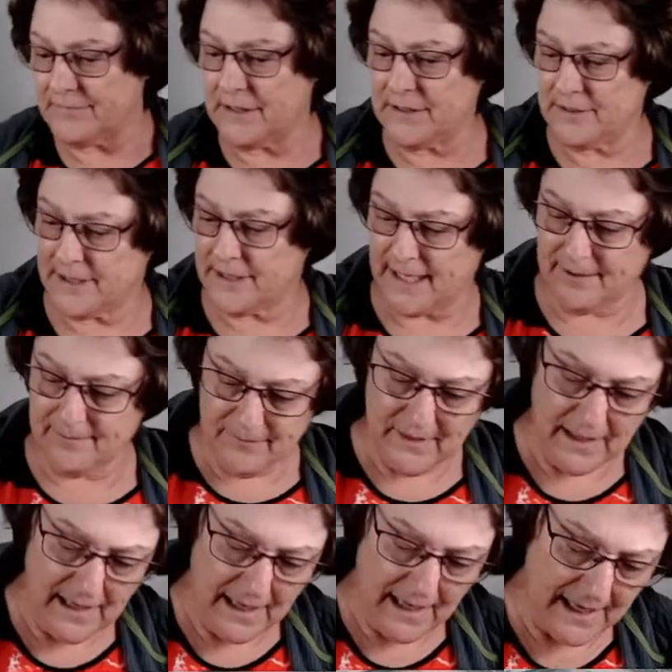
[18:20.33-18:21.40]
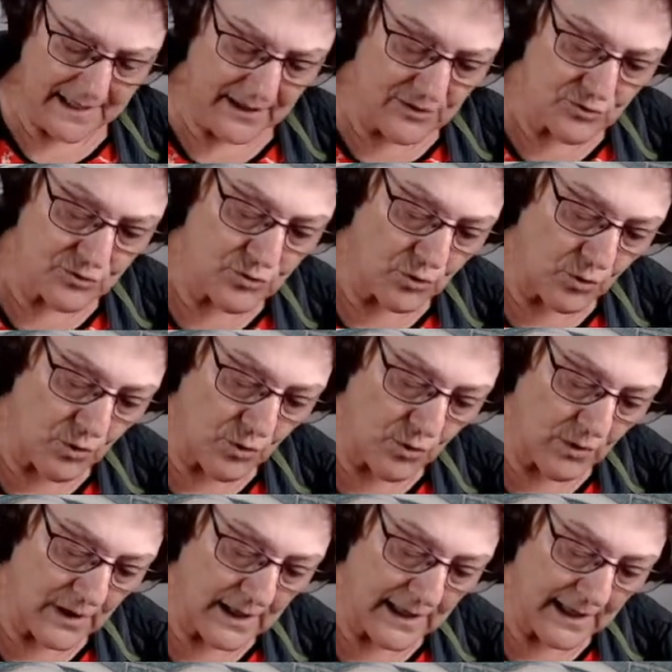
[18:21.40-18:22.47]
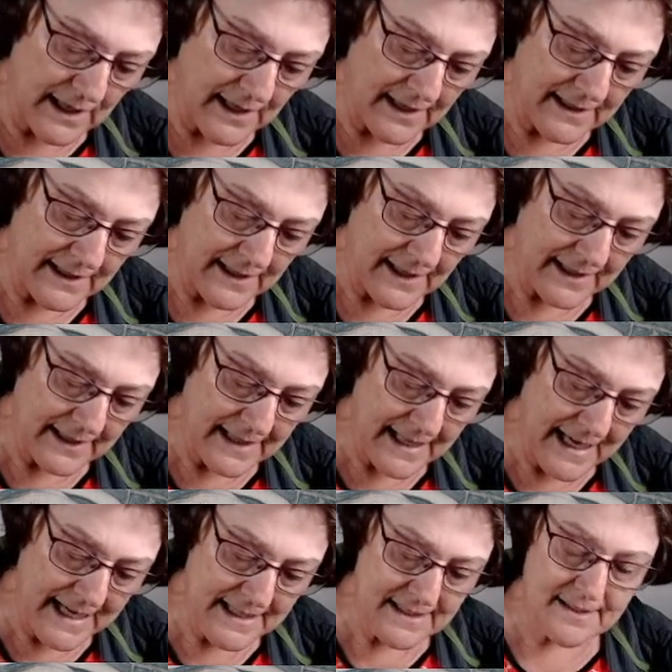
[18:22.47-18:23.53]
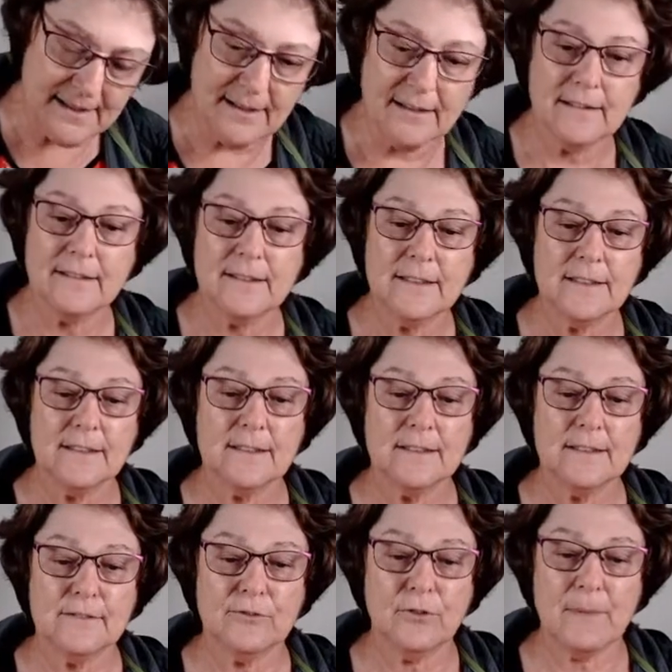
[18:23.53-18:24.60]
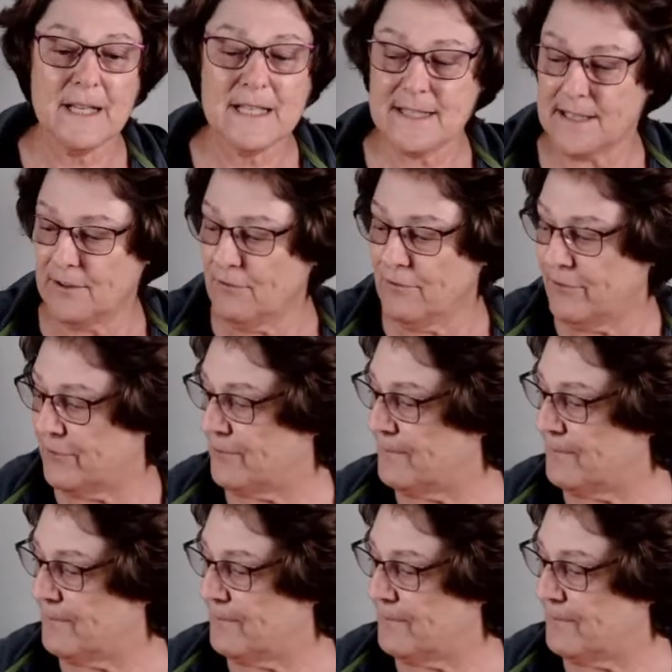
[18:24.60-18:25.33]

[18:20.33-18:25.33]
okay. I can draw a line like that for myself,